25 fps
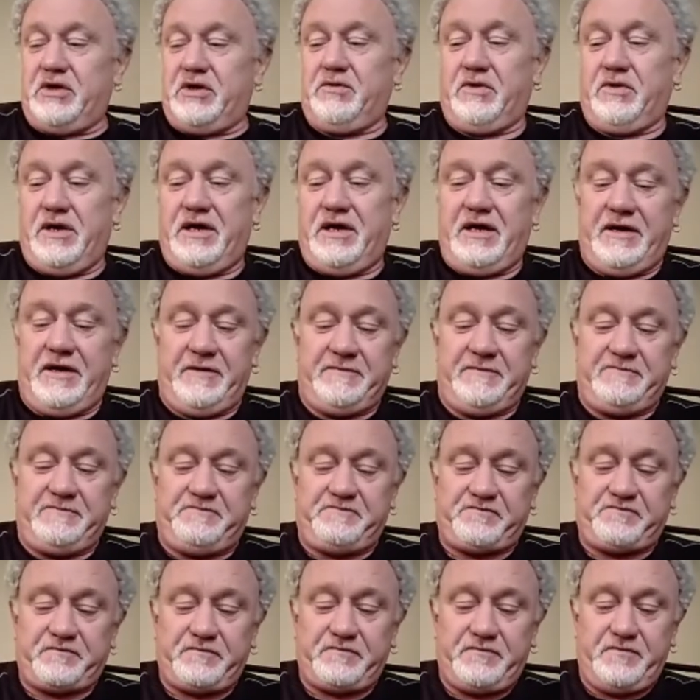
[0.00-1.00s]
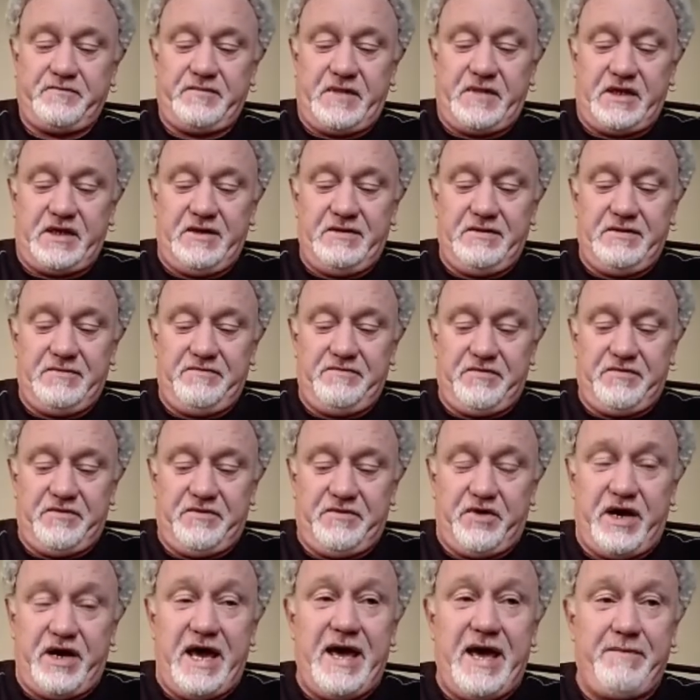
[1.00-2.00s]
were
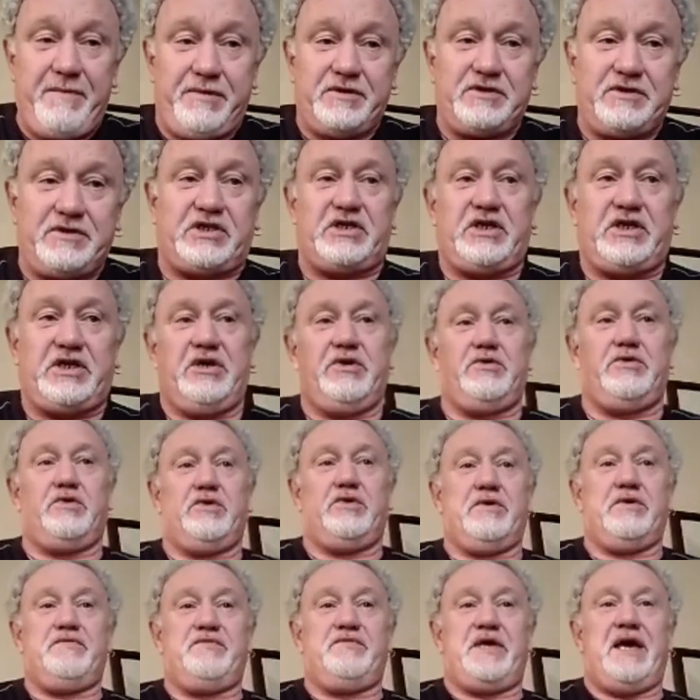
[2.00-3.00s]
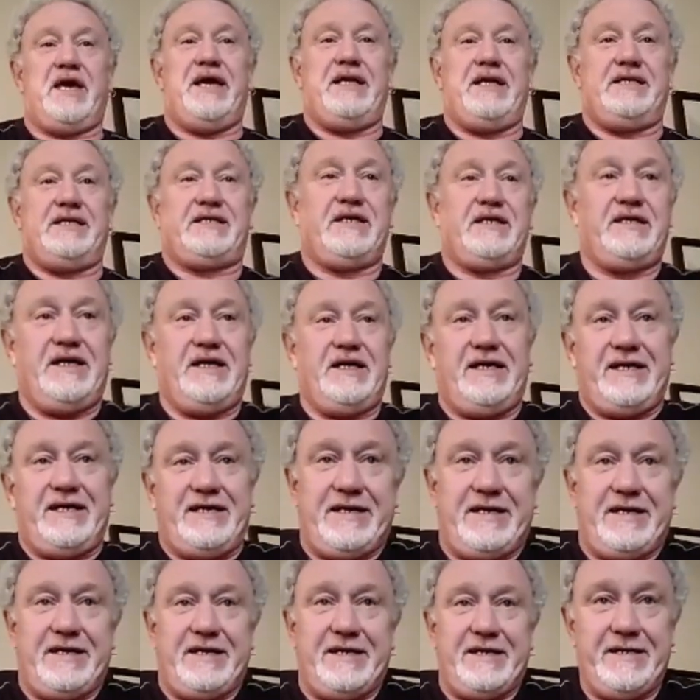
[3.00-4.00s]
were able to get into the
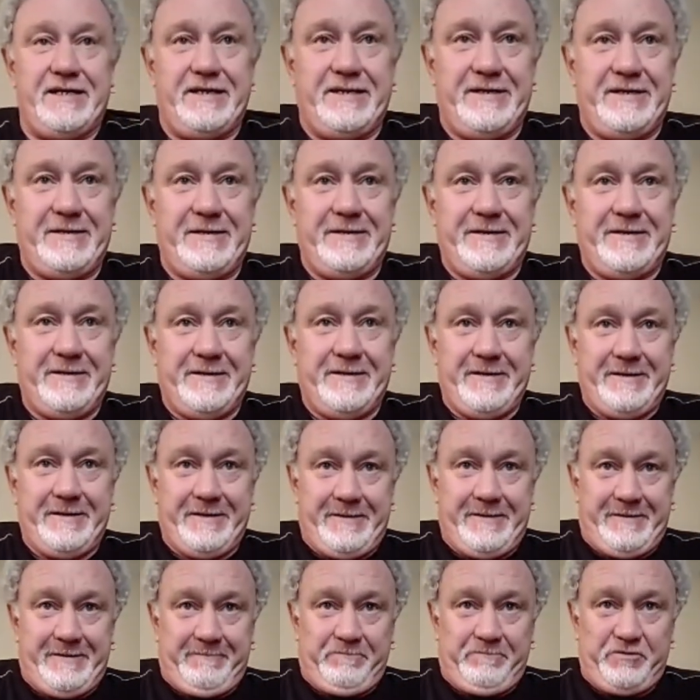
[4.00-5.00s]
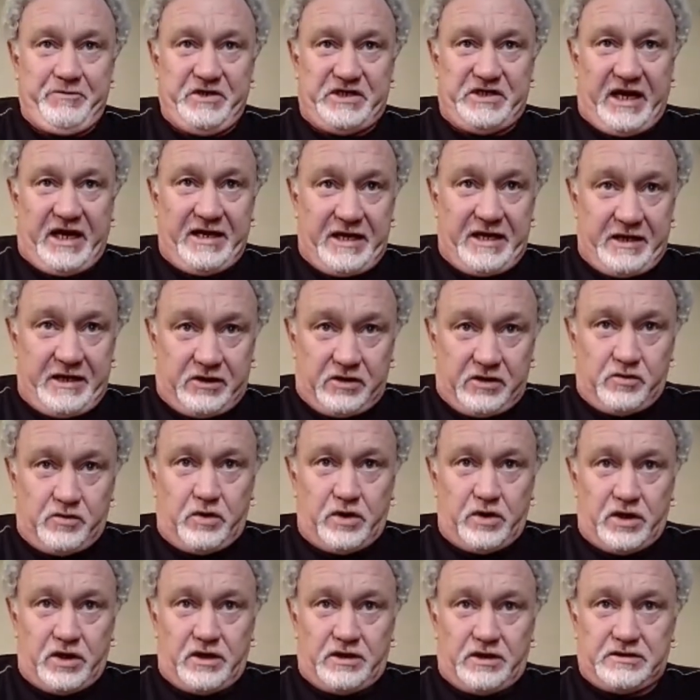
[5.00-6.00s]
technical
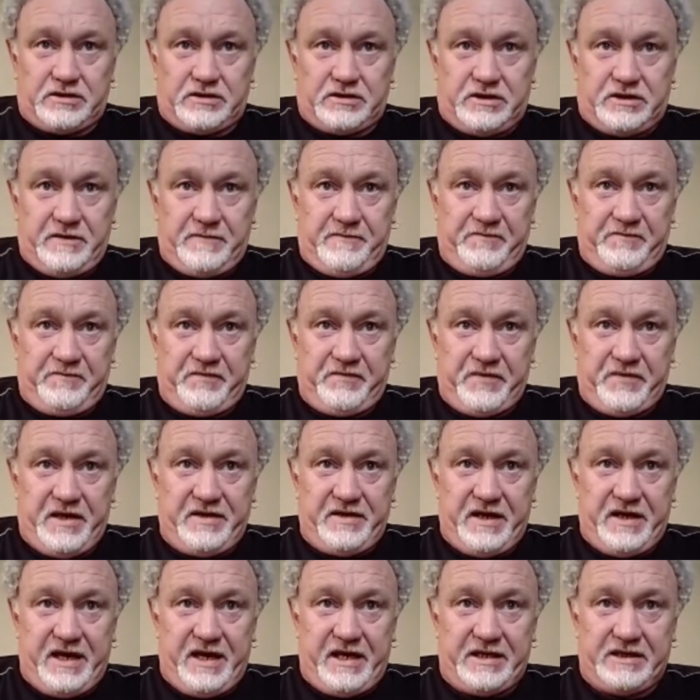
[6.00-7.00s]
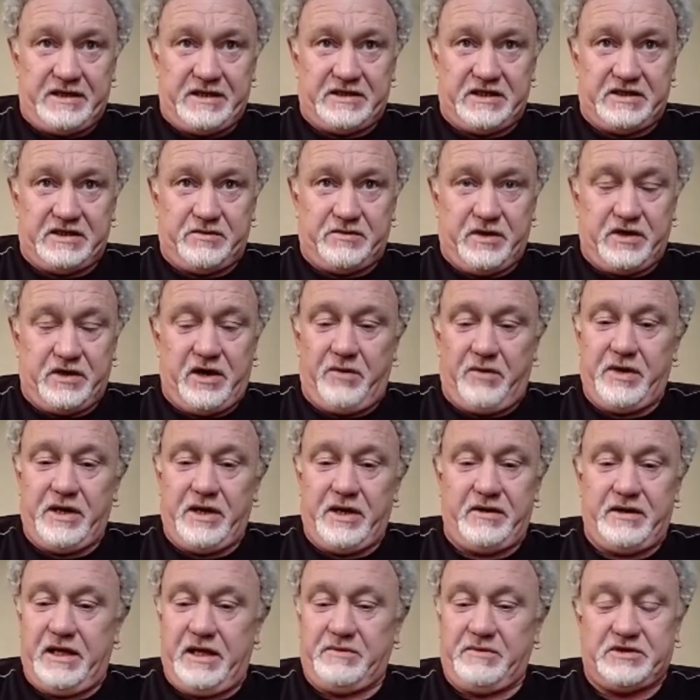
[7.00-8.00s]
world in the 80s were going
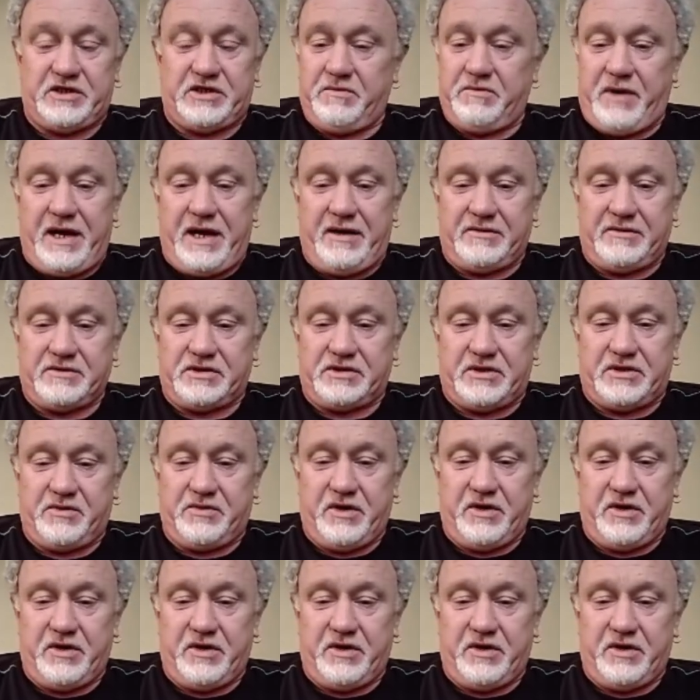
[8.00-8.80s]
leaps and bounds.